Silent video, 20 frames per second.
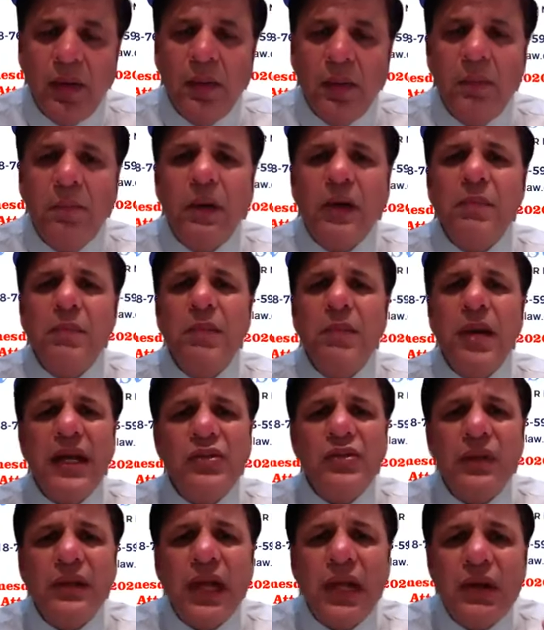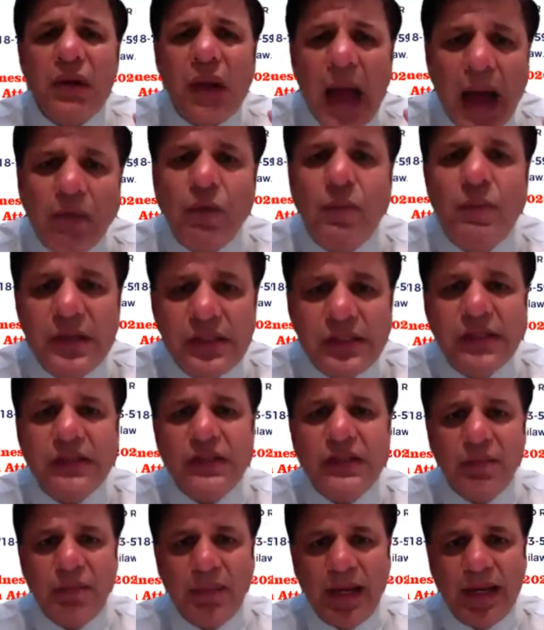But make sure that you have a business
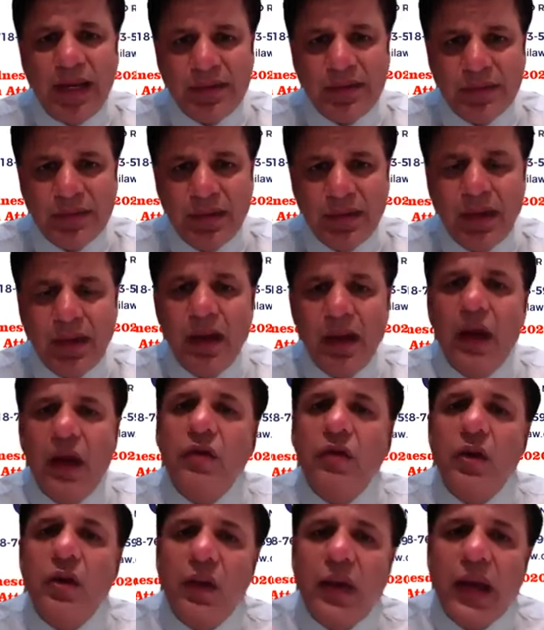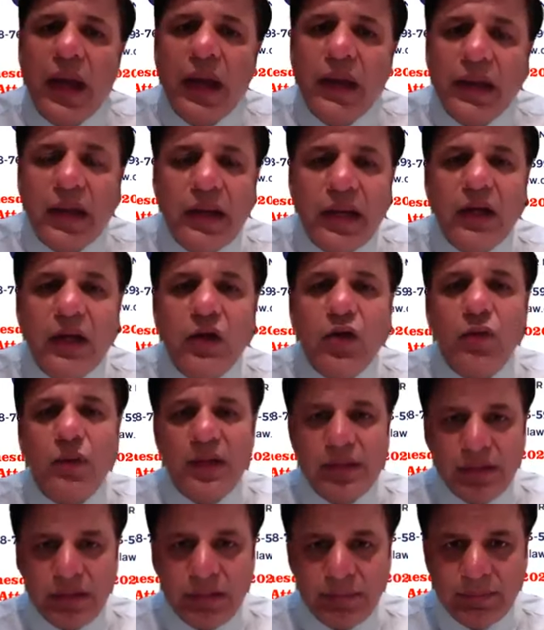in place if you're looking at an E2
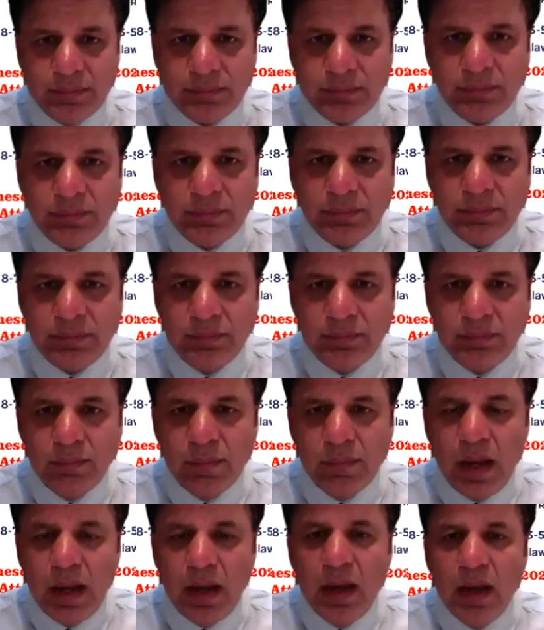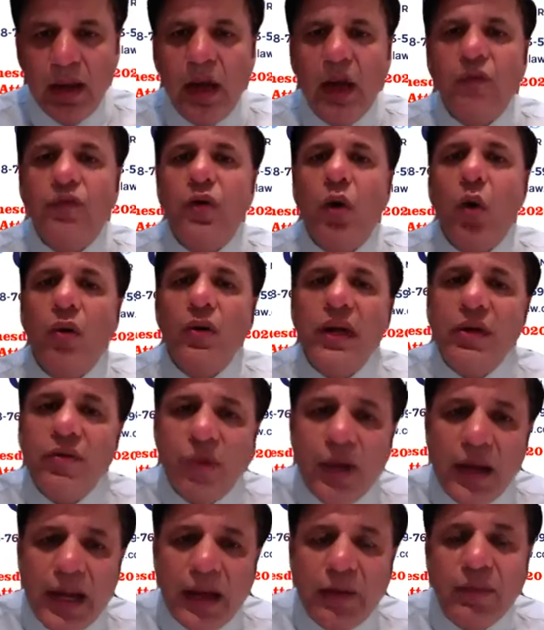visa. If you're already
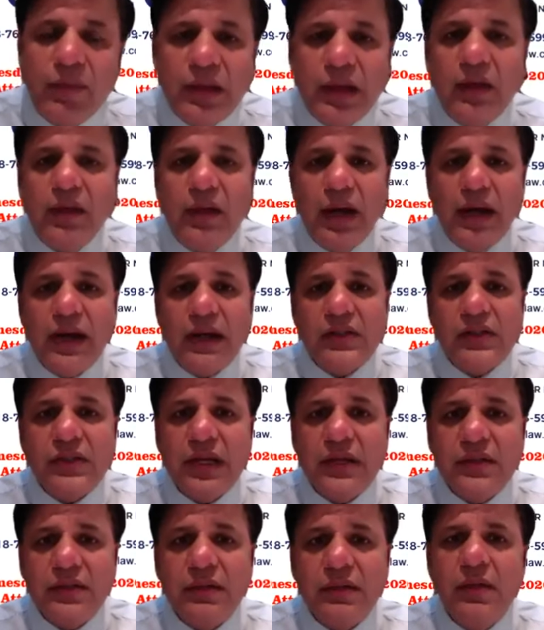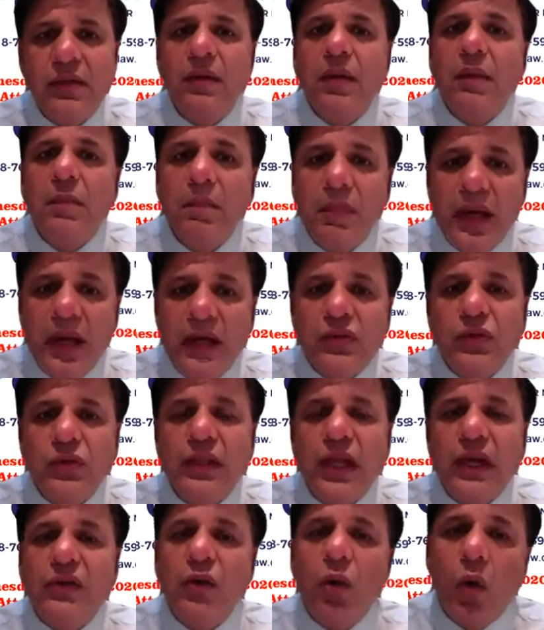trading with the United States, make sure
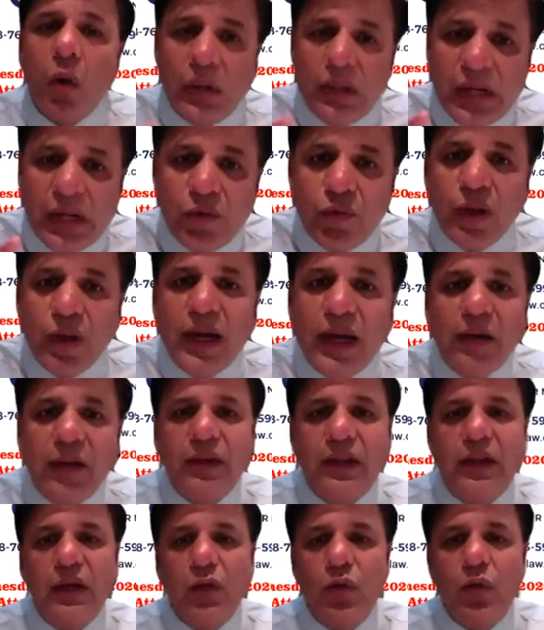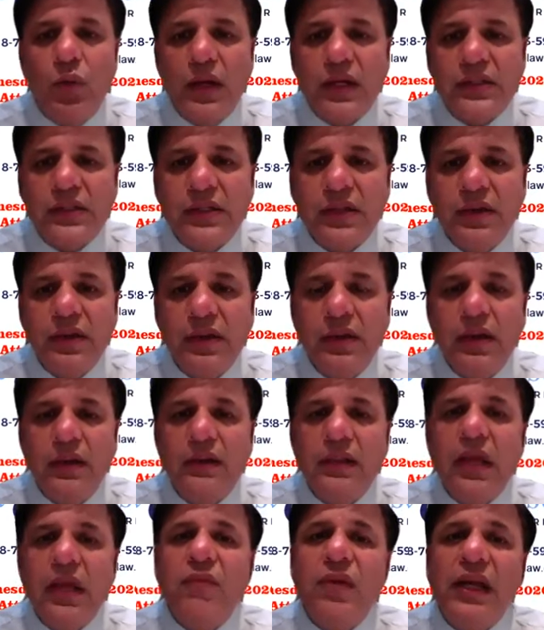that you're already trading with the US.
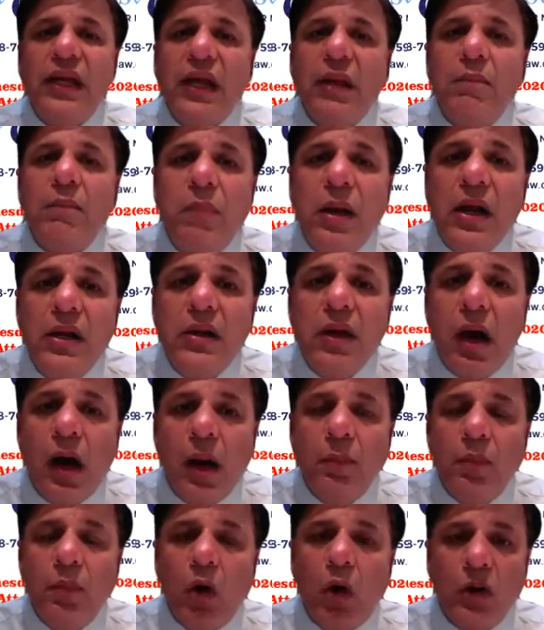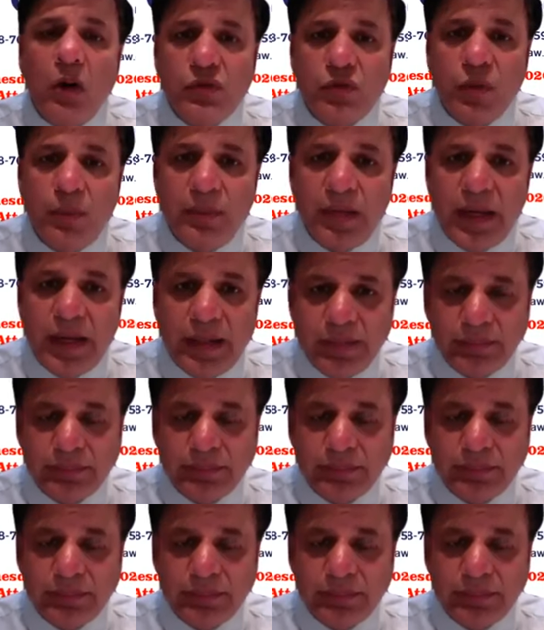Then we can build our blocks from there.